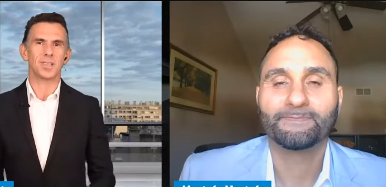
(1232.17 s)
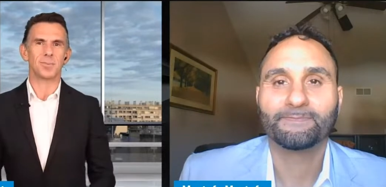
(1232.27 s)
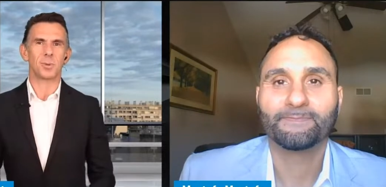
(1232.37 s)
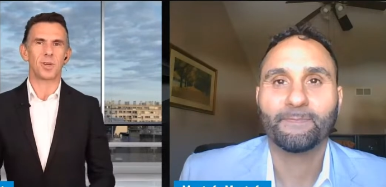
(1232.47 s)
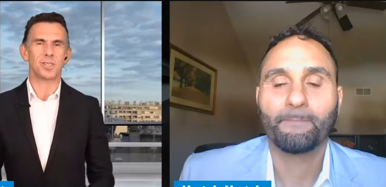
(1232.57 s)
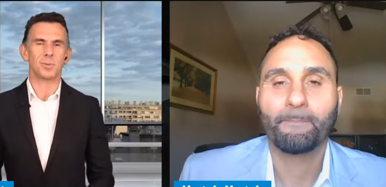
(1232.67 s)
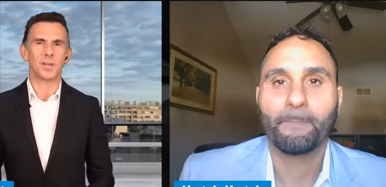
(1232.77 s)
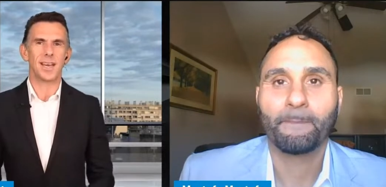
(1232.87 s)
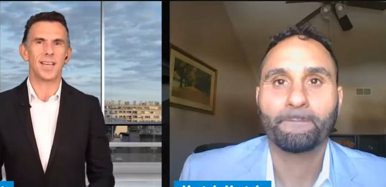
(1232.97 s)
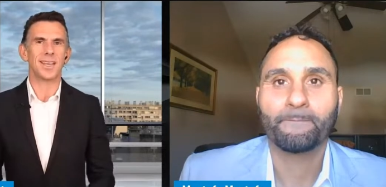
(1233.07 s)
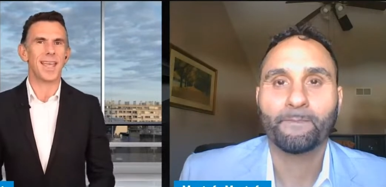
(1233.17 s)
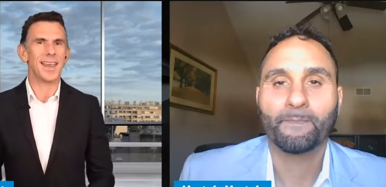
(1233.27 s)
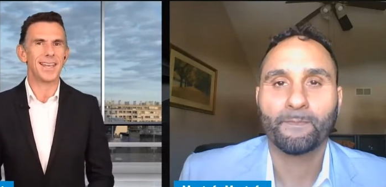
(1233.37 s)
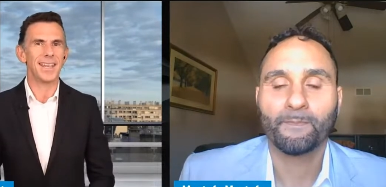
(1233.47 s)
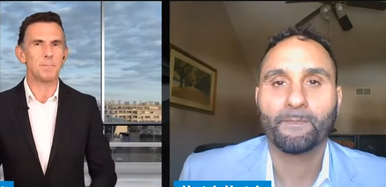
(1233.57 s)
Speaker 1: as much as possible?
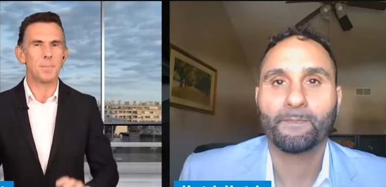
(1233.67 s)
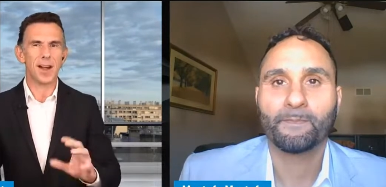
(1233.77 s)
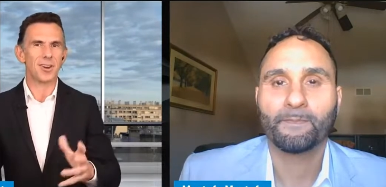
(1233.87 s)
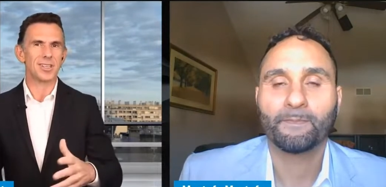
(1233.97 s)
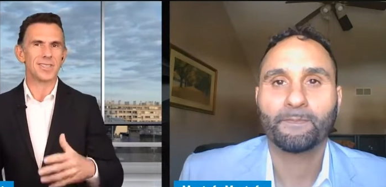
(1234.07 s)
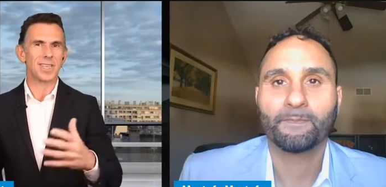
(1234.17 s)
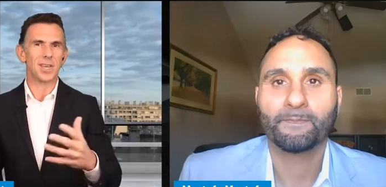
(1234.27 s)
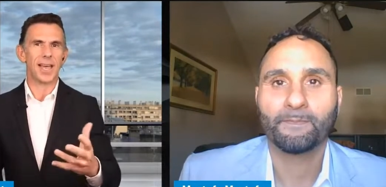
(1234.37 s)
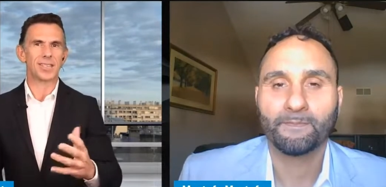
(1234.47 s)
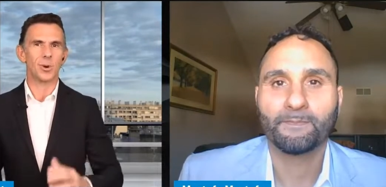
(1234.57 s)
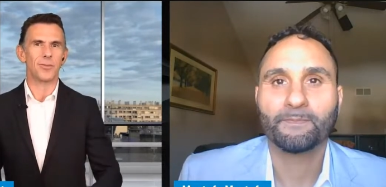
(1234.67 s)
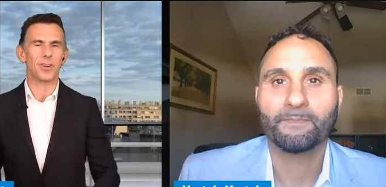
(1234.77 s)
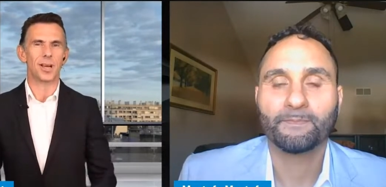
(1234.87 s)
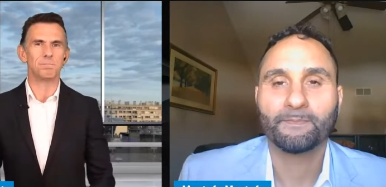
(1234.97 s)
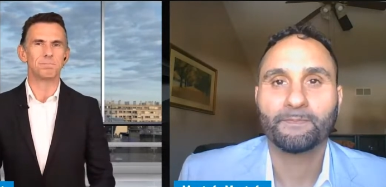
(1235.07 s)
Any any barriers that you
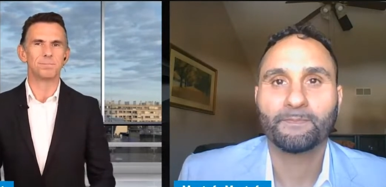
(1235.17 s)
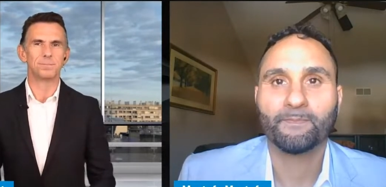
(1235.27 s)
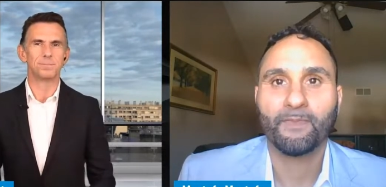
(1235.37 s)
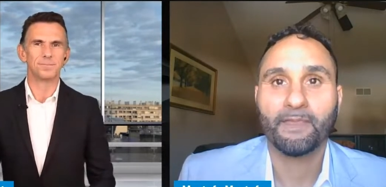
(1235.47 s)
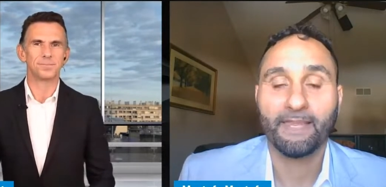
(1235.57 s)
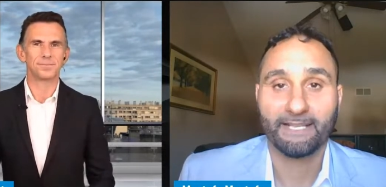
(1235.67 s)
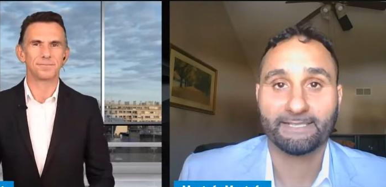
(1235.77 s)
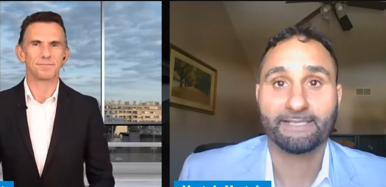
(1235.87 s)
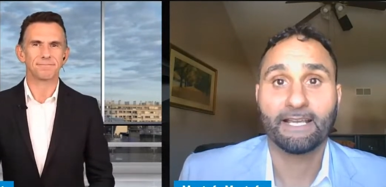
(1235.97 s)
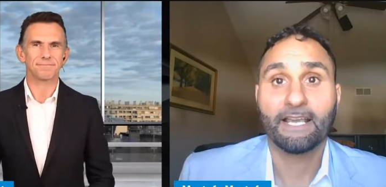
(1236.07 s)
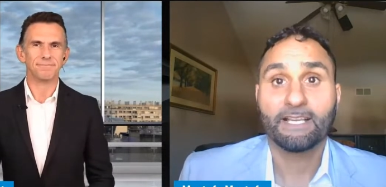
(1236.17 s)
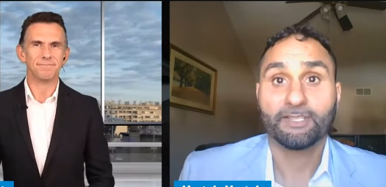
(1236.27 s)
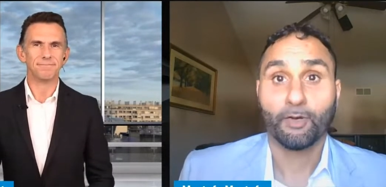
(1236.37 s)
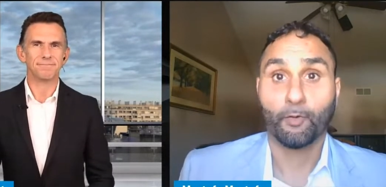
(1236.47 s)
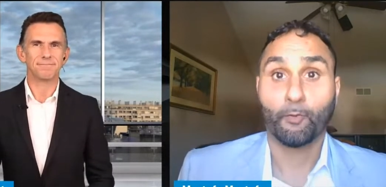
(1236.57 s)
had to overcome?
Speaker 2: Yes.
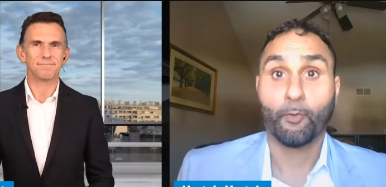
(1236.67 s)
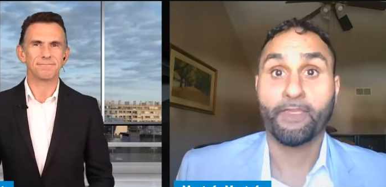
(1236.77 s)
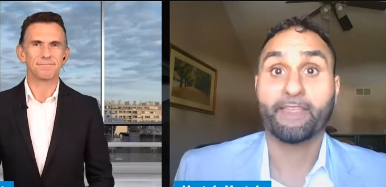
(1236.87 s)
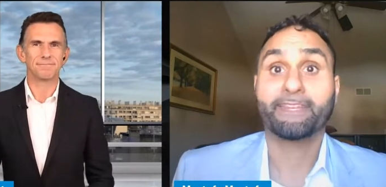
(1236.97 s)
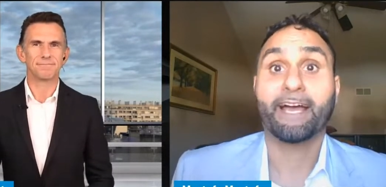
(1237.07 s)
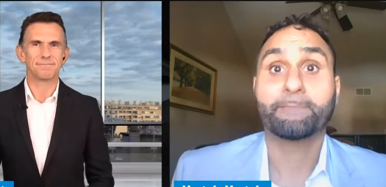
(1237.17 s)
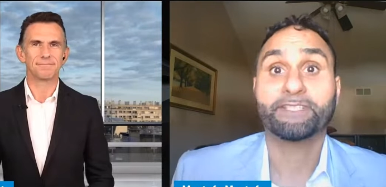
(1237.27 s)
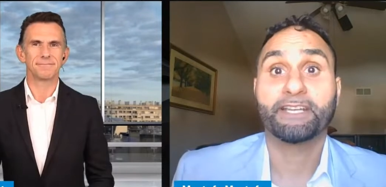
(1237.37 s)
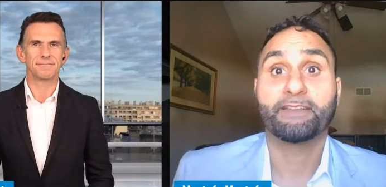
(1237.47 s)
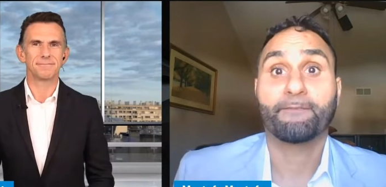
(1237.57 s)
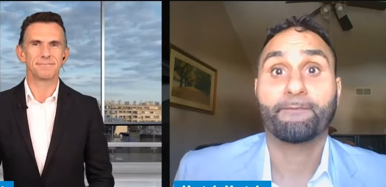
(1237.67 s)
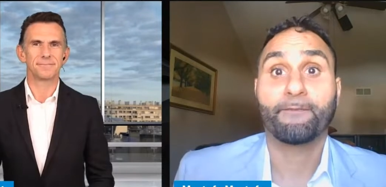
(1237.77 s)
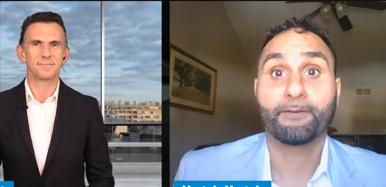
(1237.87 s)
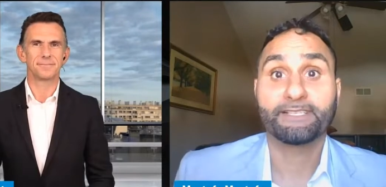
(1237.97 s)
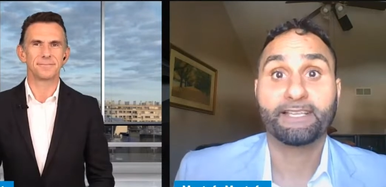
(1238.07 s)
So with
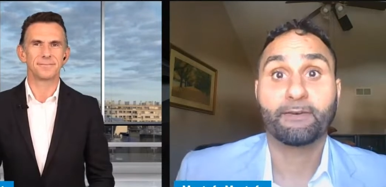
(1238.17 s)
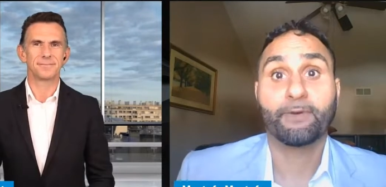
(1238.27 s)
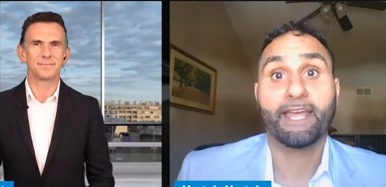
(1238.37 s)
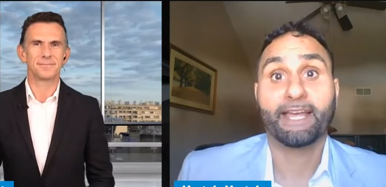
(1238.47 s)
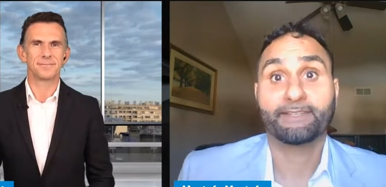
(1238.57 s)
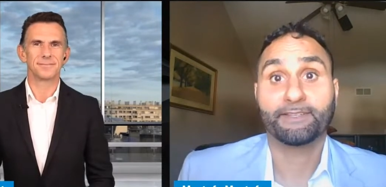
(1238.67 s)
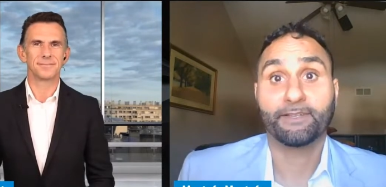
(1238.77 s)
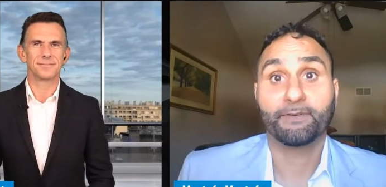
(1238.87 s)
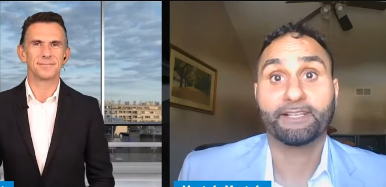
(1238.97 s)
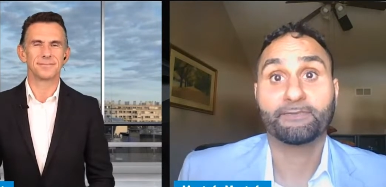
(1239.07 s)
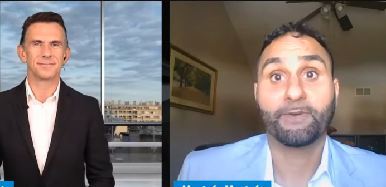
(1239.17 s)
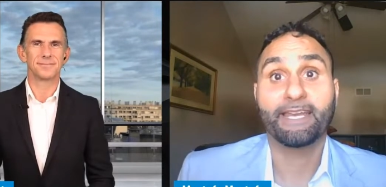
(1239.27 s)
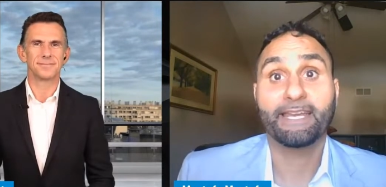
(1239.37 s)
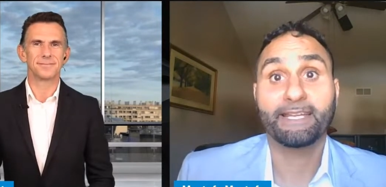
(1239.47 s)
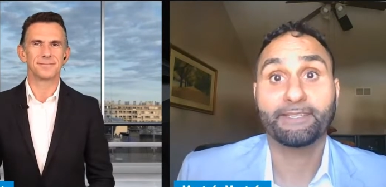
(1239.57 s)
adoption, the first thing we had to do
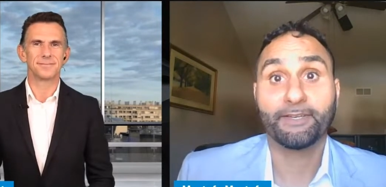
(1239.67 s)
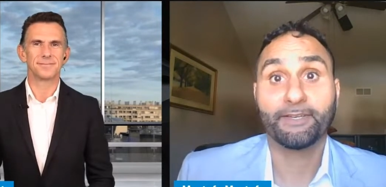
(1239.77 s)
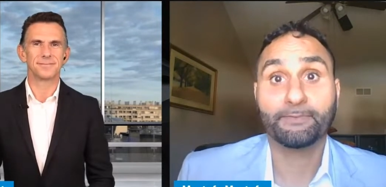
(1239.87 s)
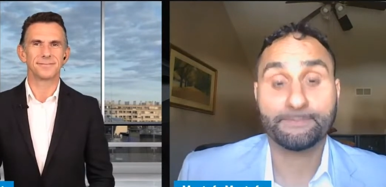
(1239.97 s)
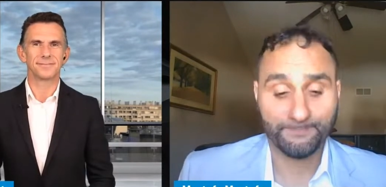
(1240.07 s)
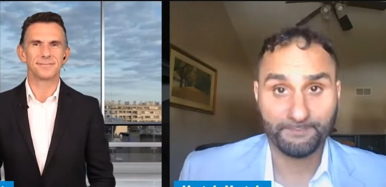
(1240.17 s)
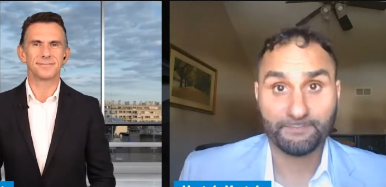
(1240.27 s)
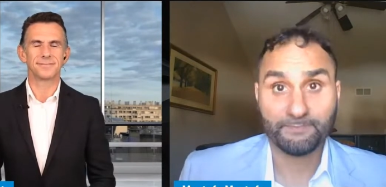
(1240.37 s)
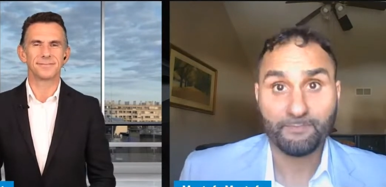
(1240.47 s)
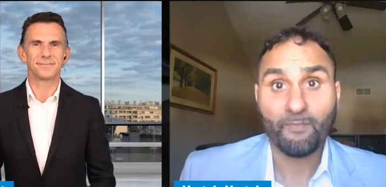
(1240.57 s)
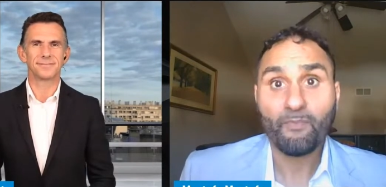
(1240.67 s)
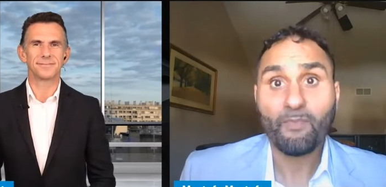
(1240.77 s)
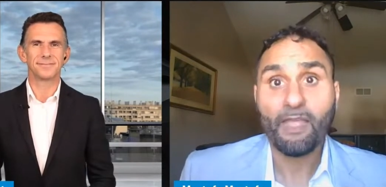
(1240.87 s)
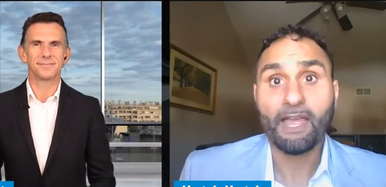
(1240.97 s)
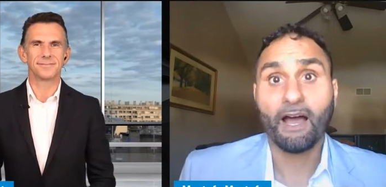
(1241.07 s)
is we needed to
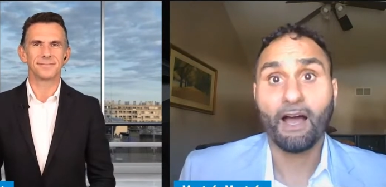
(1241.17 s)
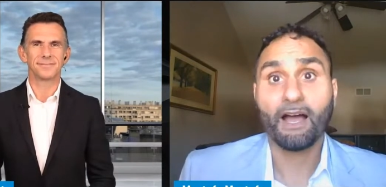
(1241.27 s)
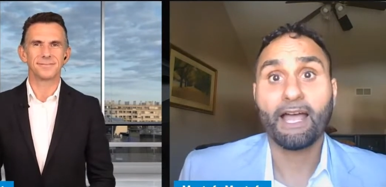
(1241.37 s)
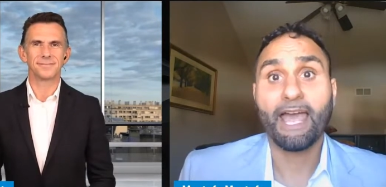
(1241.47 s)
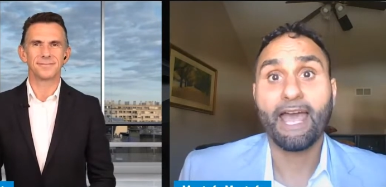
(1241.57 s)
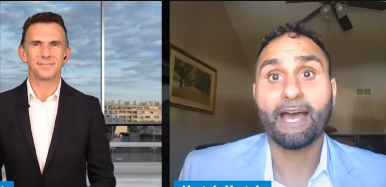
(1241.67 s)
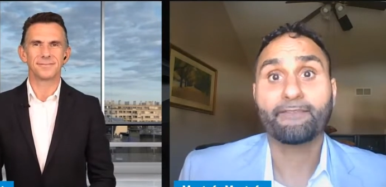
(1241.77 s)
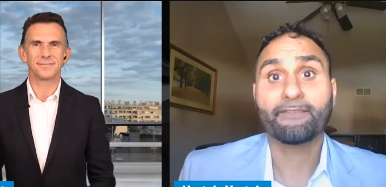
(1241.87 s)
uh,